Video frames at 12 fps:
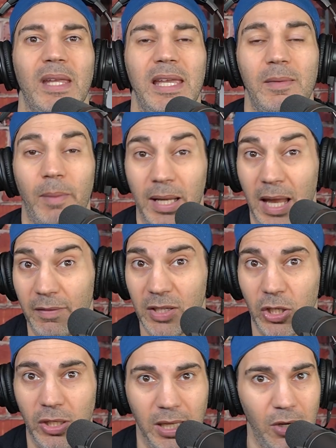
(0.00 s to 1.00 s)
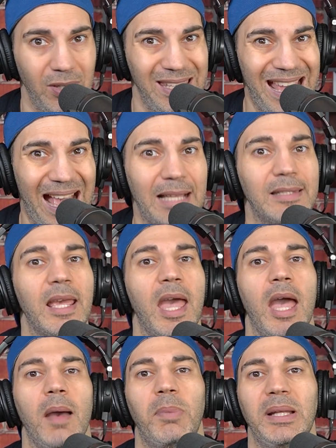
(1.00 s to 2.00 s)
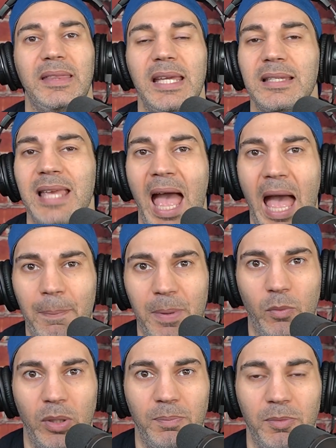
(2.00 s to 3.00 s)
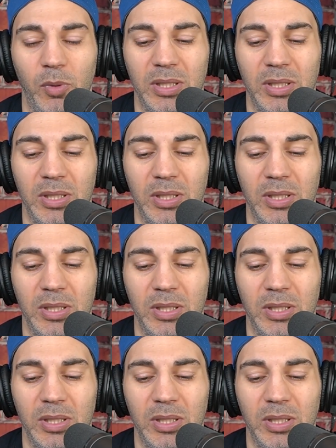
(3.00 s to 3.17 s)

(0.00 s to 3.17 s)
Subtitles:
He might have a good year, yes, but things happen when